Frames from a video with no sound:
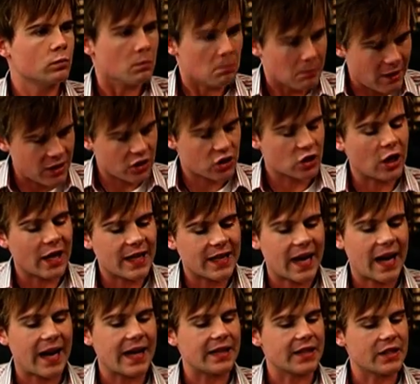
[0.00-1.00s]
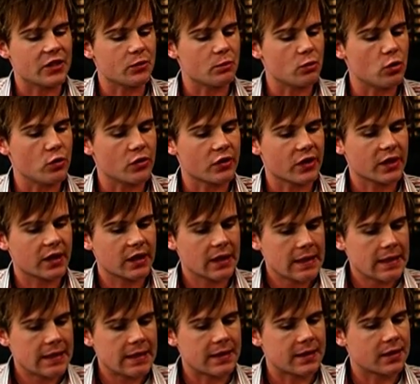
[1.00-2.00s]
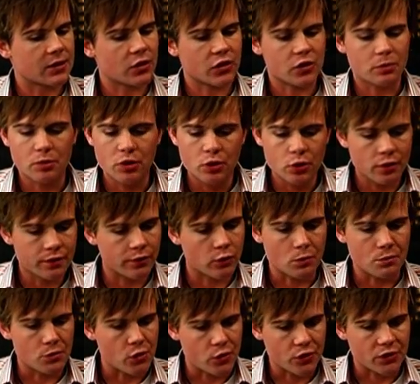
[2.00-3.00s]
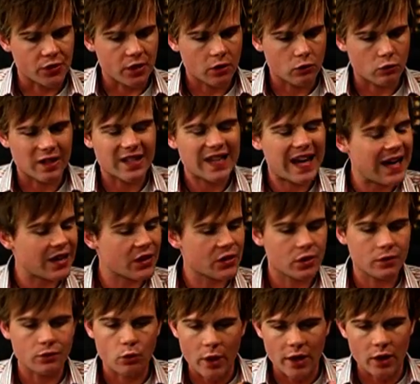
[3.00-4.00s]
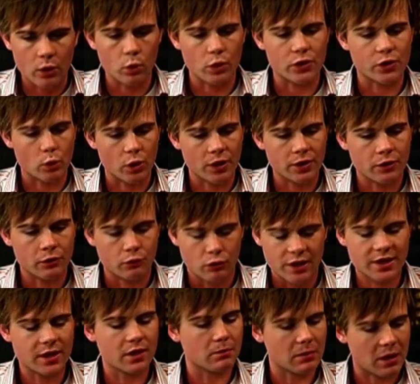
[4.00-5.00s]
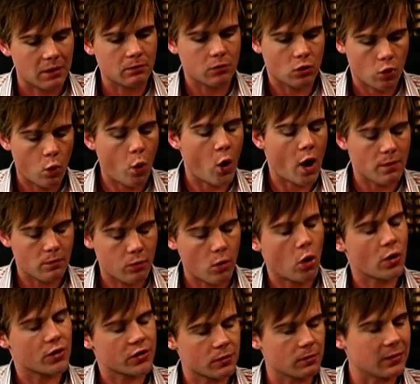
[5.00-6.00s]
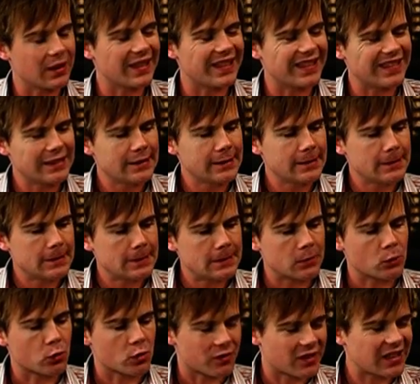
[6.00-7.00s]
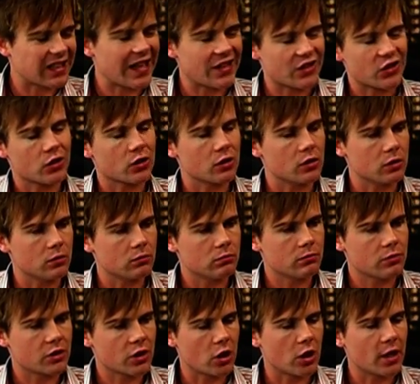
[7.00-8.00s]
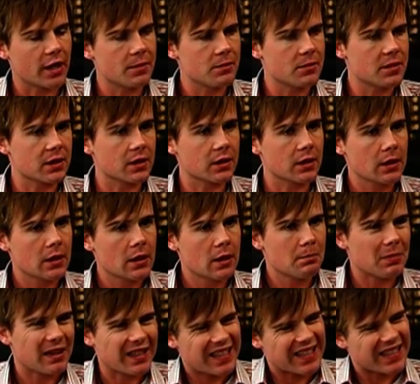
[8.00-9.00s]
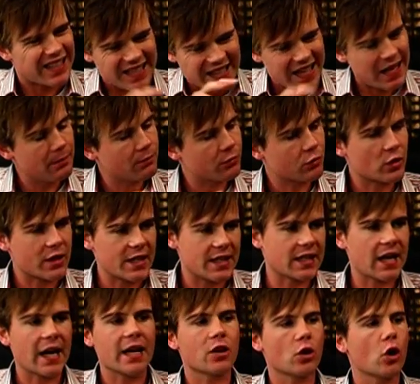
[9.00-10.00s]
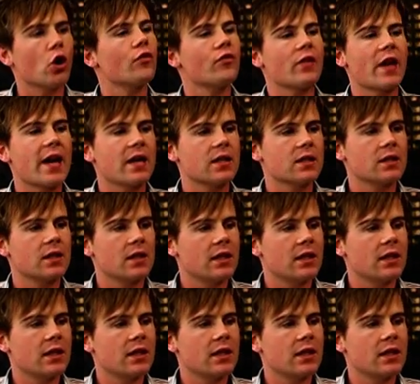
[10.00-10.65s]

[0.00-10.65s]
Much like Hayley's music, it's just beautiful music, regardless of when it was written, but quite possibly sort of classical times, but a contemporary take on that.